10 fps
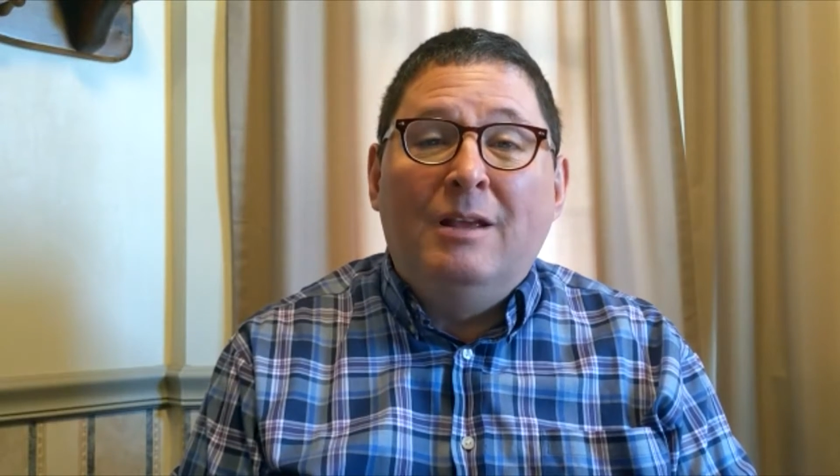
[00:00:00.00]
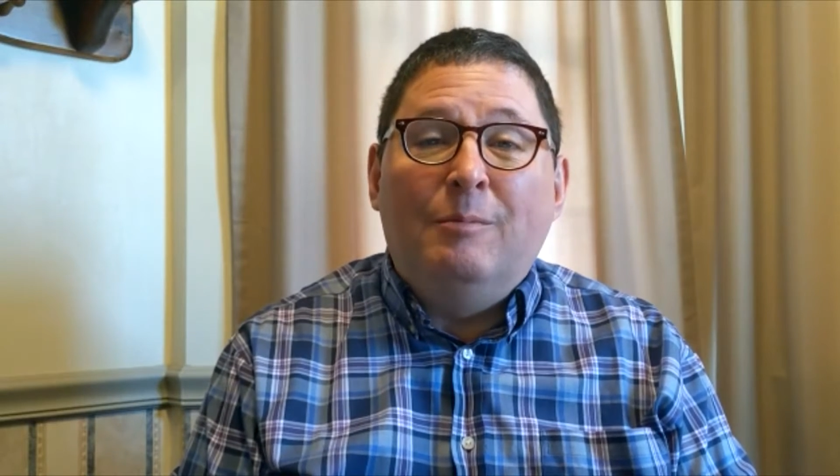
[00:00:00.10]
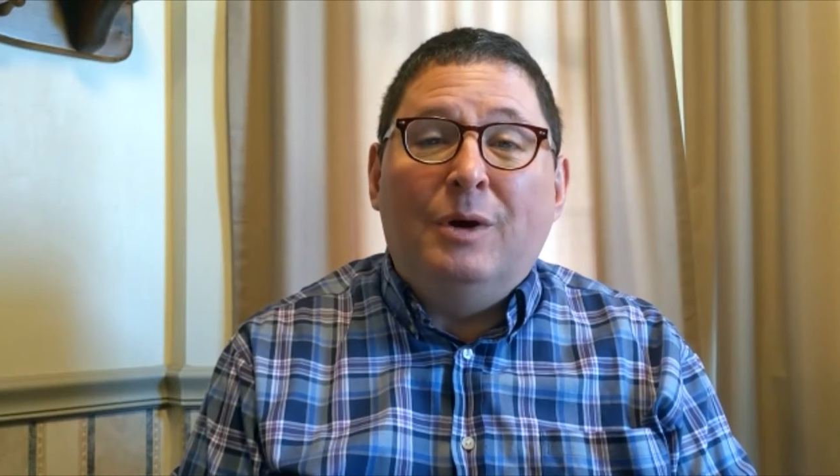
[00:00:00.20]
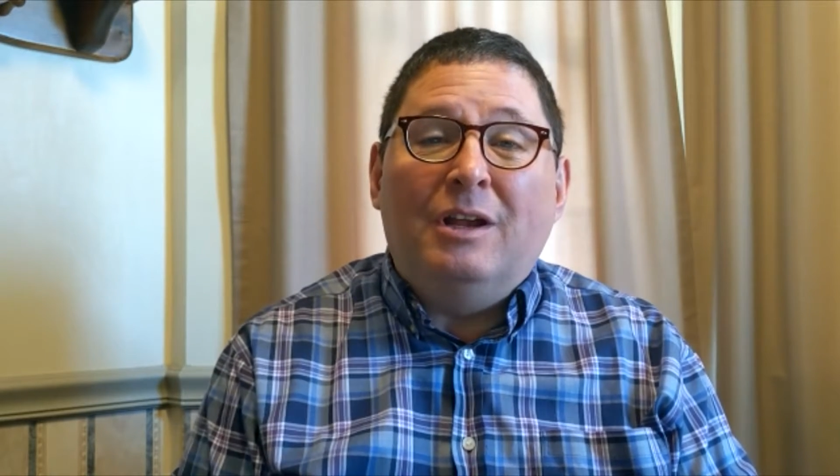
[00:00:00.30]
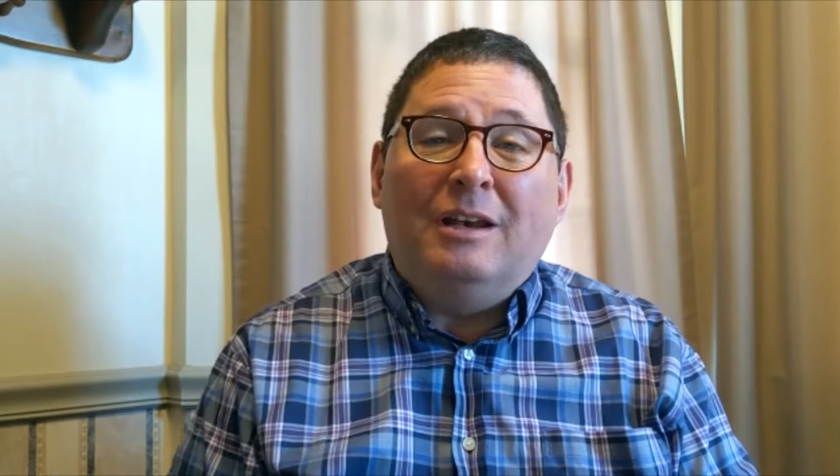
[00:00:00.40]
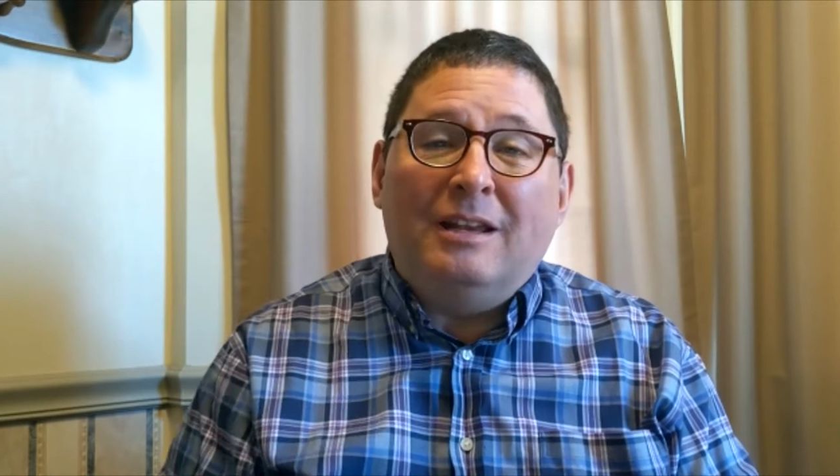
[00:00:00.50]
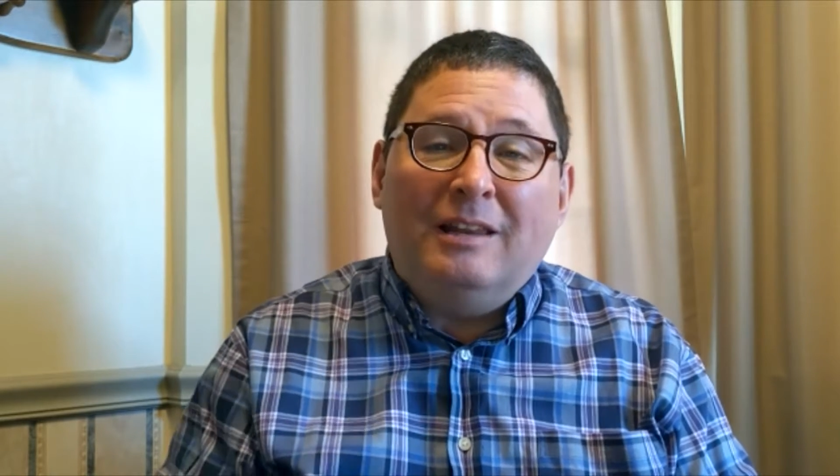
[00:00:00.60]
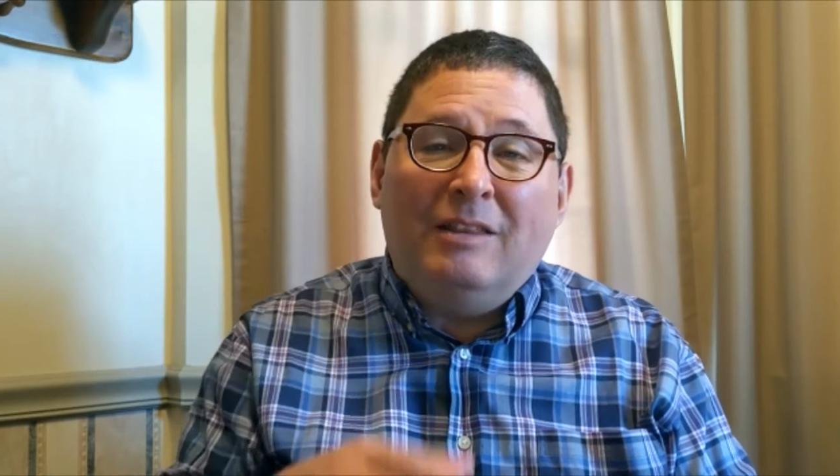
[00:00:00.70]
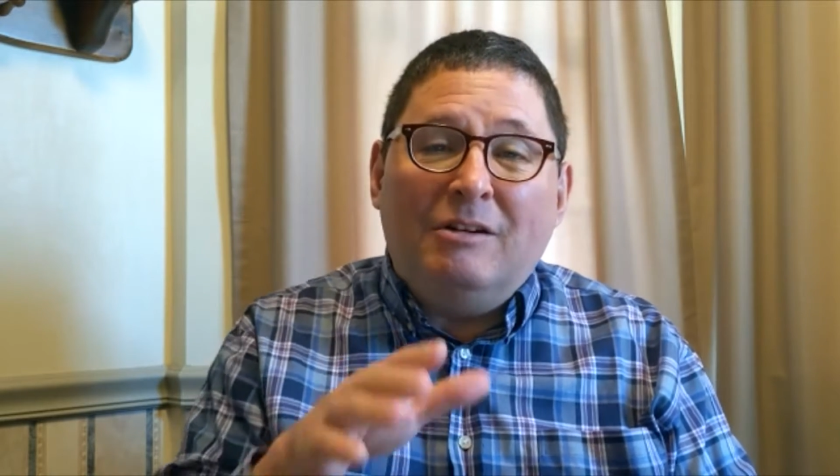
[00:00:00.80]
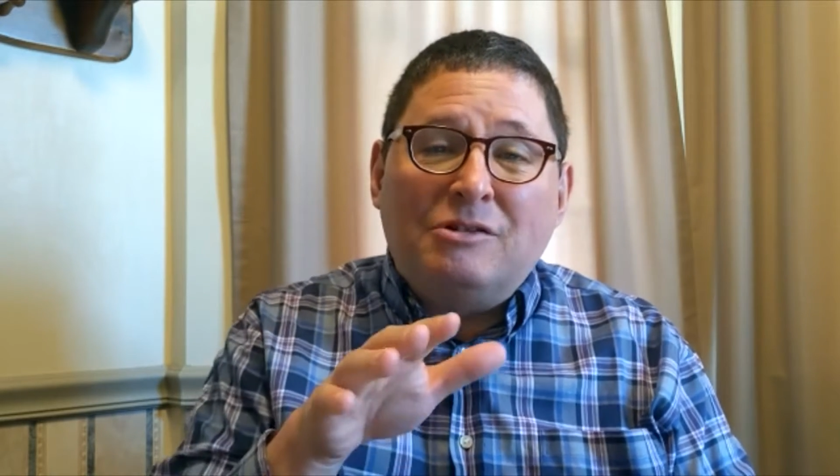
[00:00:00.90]
but
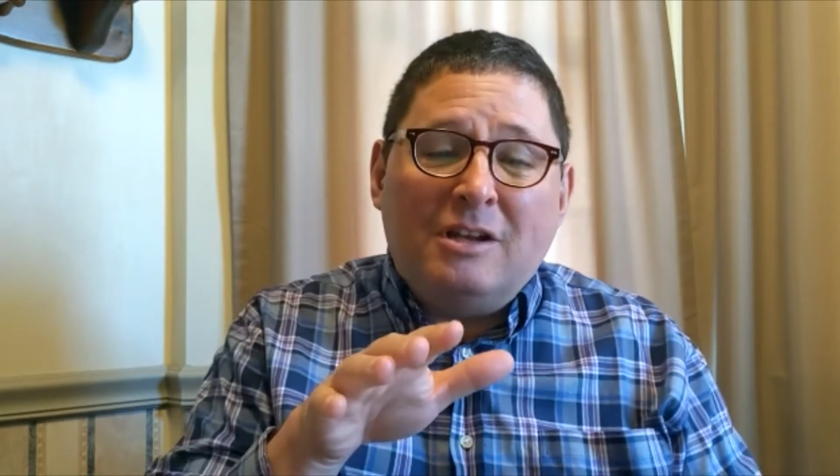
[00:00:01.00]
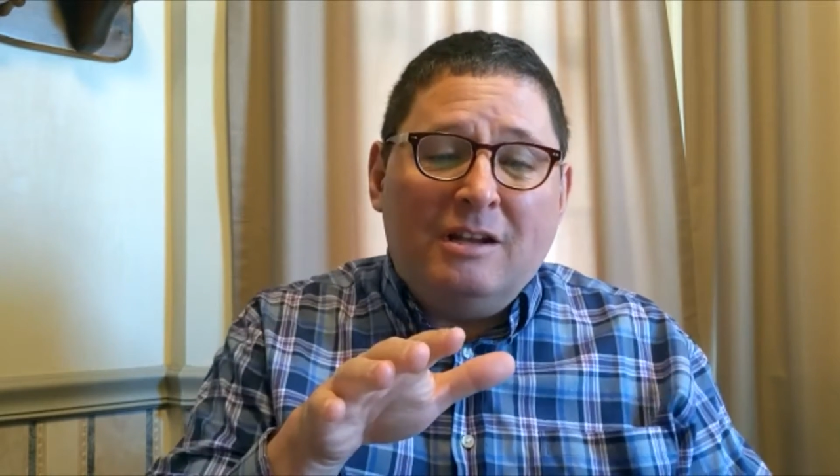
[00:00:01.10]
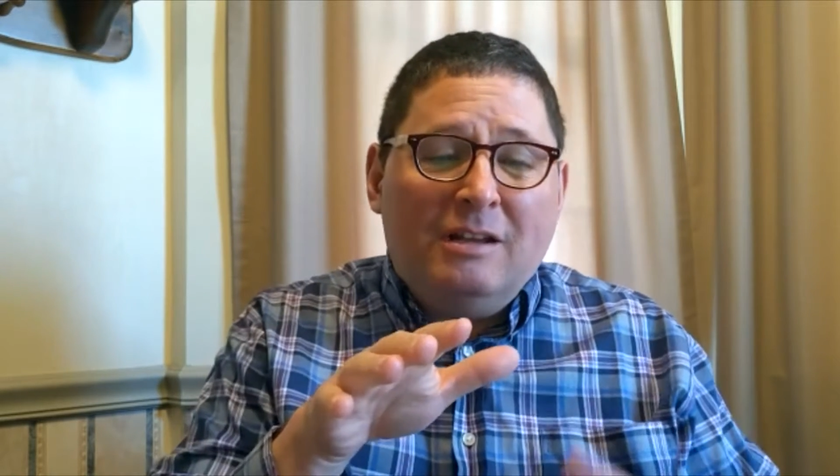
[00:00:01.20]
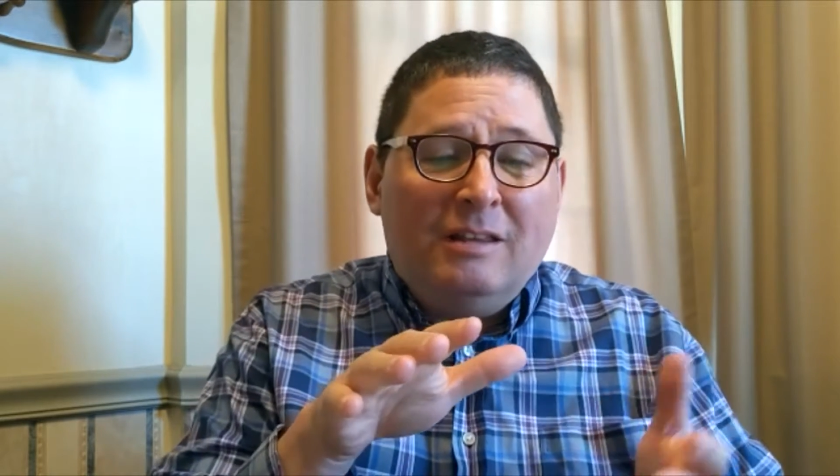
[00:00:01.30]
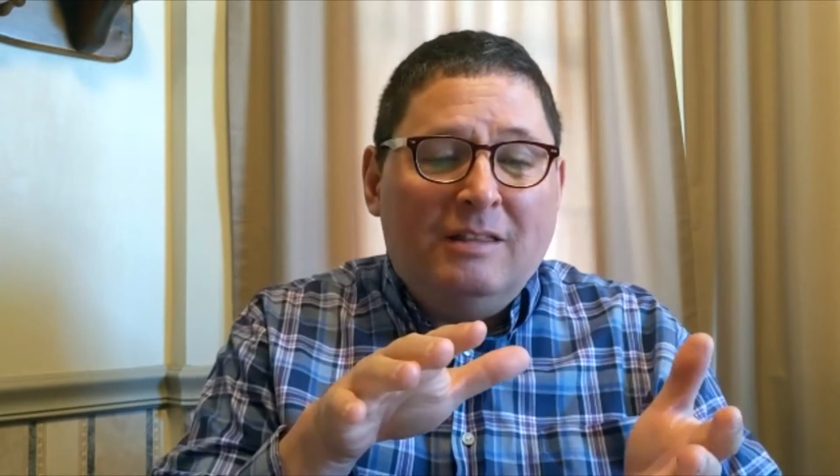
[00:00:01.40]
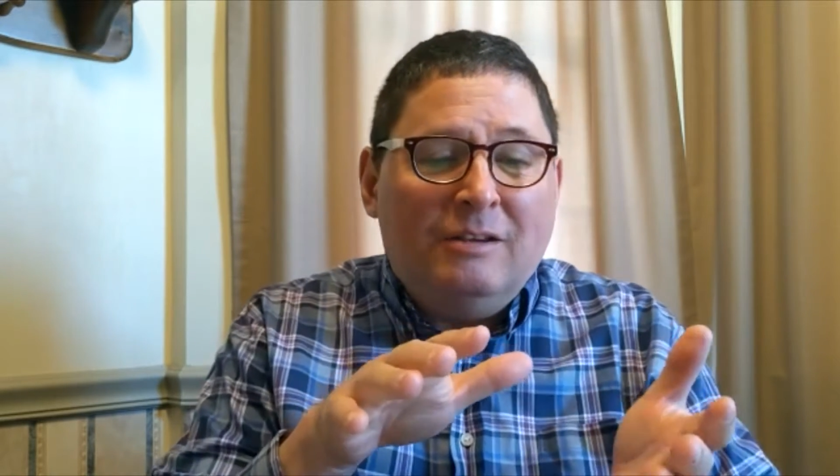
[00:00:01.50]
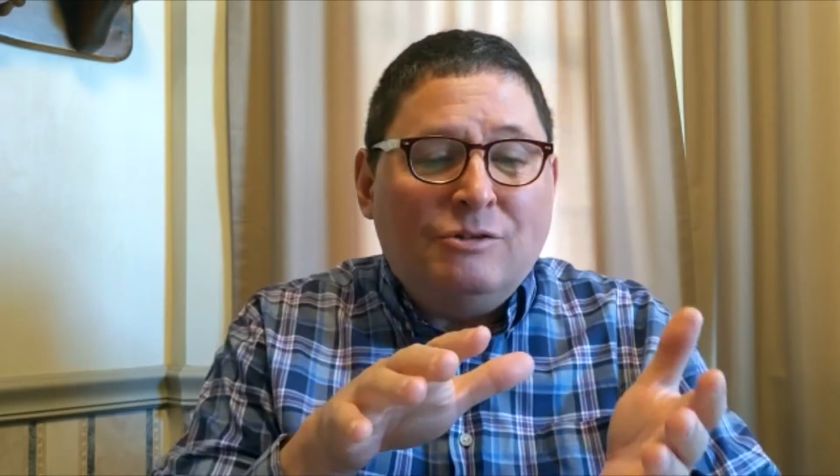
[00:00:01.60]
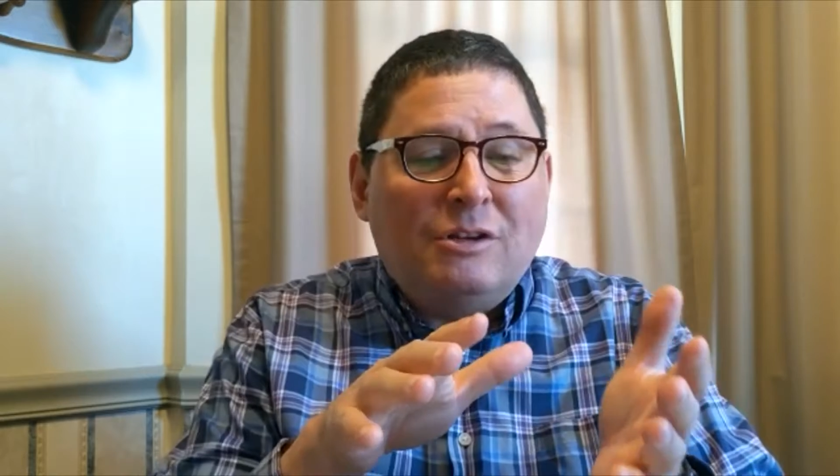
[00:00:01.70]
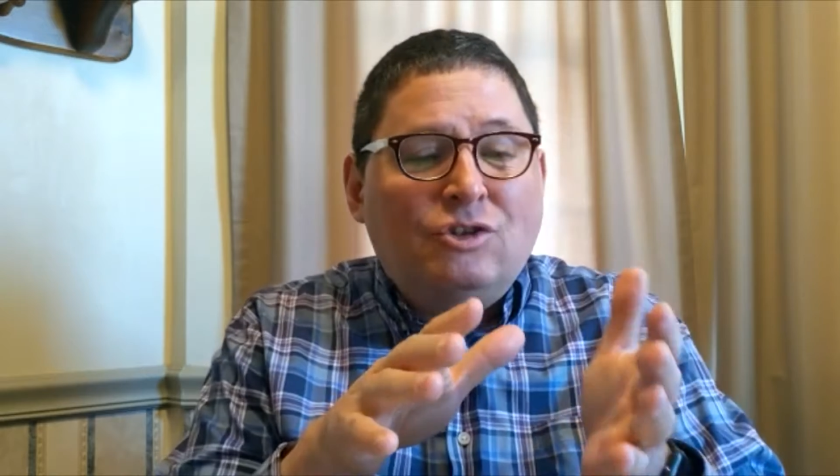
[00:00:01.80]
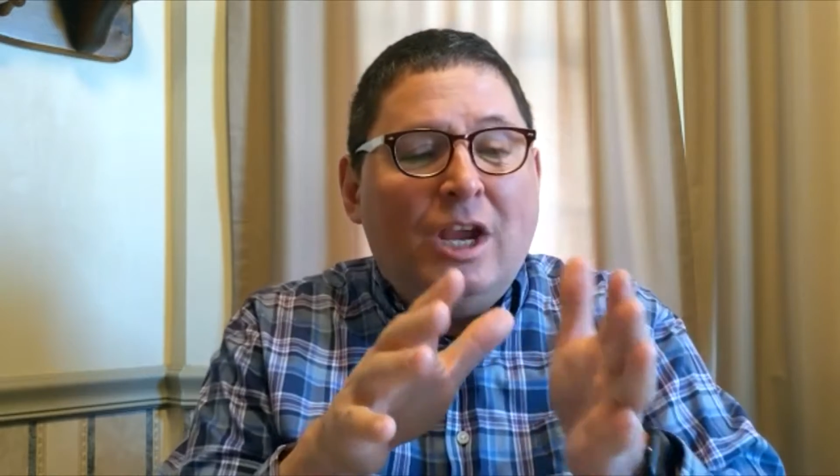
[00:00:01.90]
there's
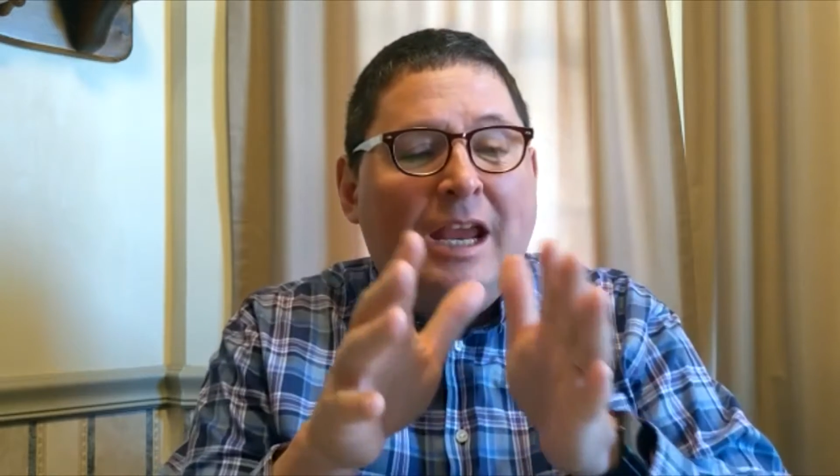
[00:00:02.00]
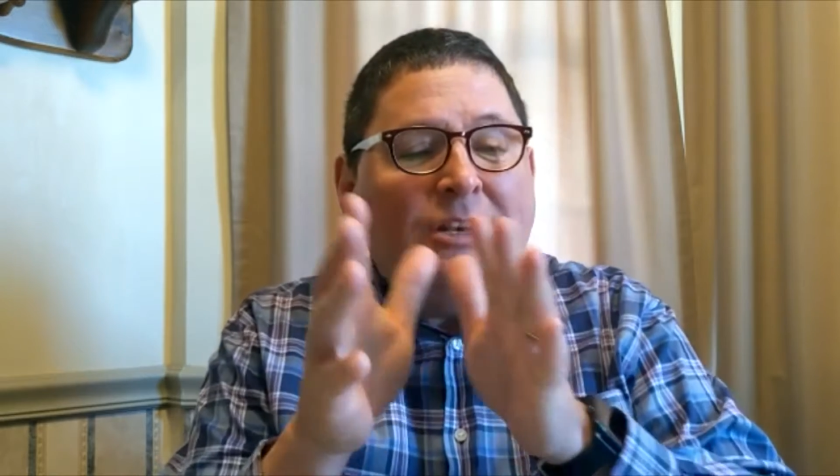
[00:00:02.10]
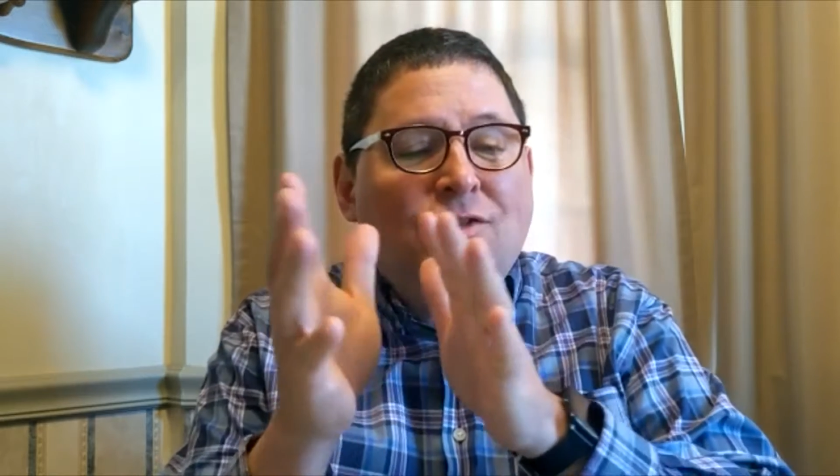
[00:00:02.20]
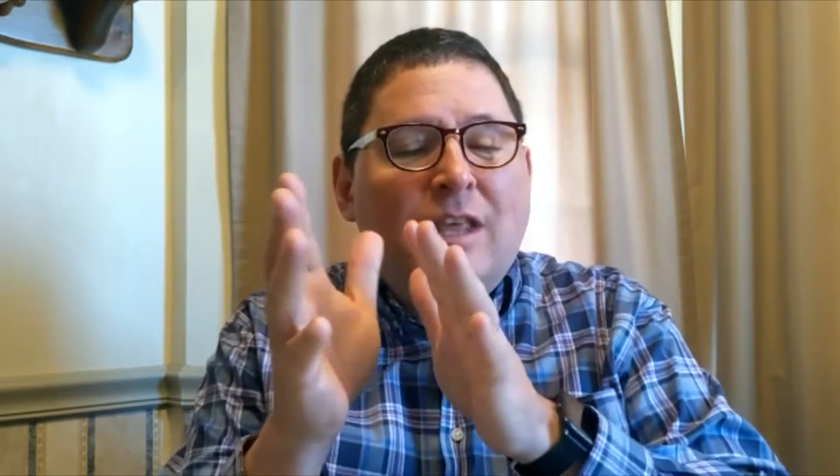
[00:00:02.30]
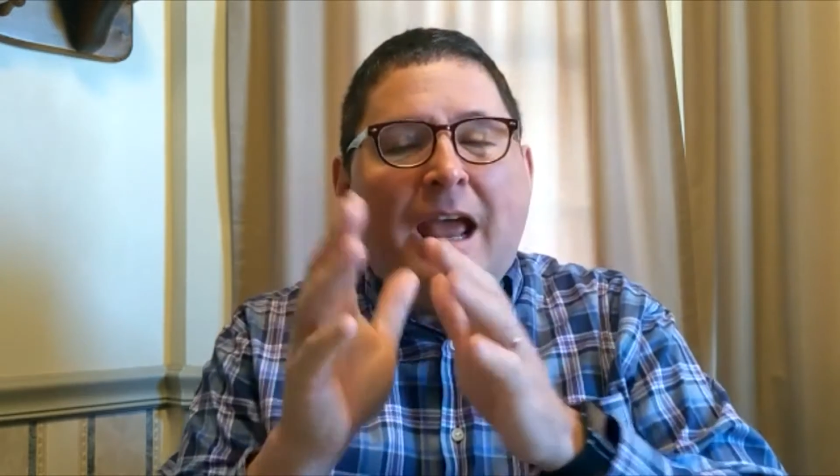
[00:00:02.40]
a change